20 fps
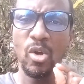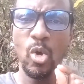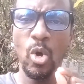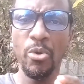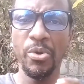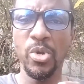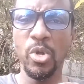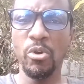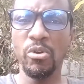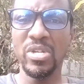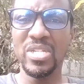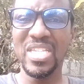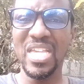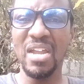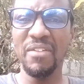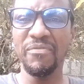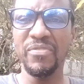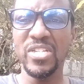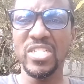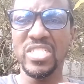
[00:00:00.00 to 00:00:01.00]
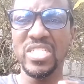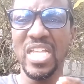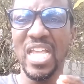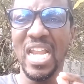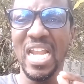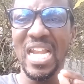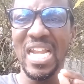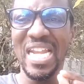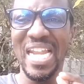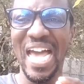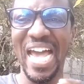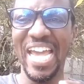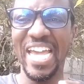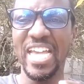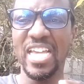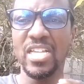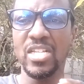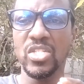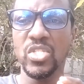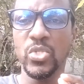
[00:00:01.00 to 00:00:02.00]
Corydoras catfish, they
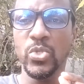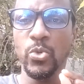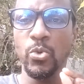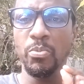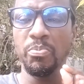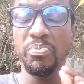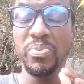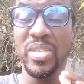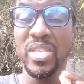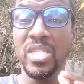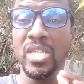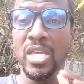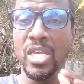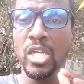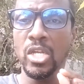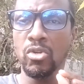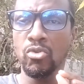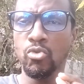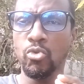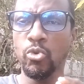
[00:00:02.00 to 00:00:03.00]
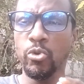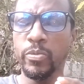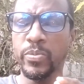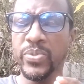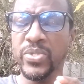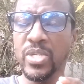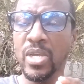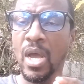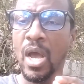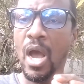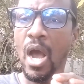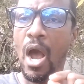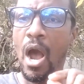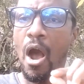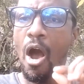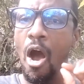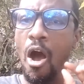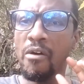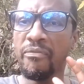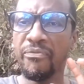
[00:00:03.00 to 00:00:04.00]
like to be in groups
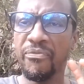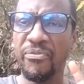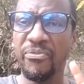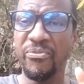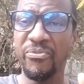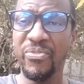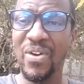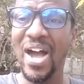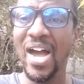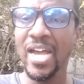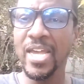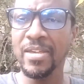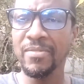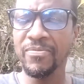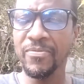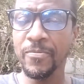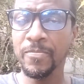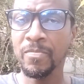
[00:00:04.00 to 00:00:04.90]
of 5.